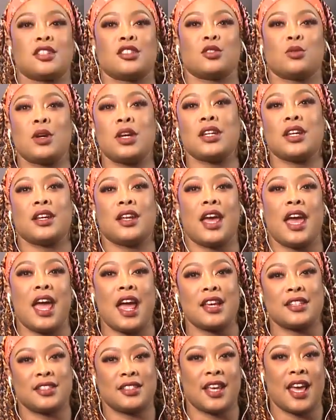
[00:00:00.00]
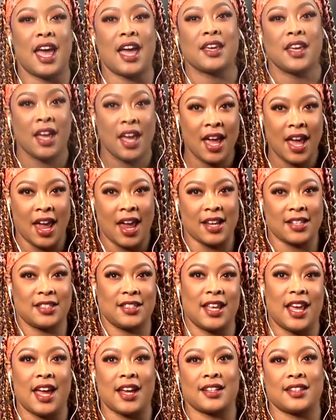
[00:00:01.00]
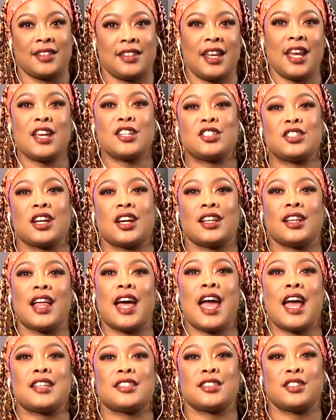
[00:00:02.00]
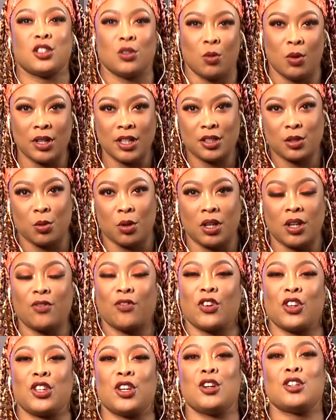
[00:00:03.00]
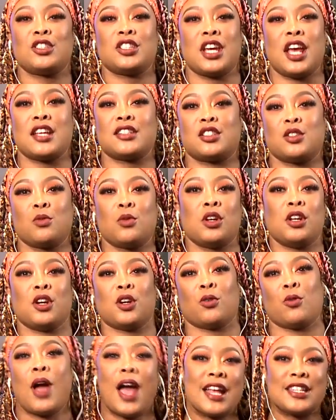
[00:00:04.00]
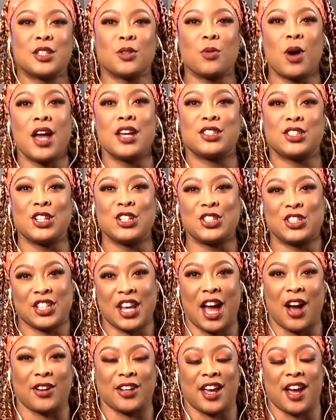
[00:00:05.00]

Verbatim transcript: a tweet and hashtag hashtag Dish Class 2020 for your chance to win a graduation shout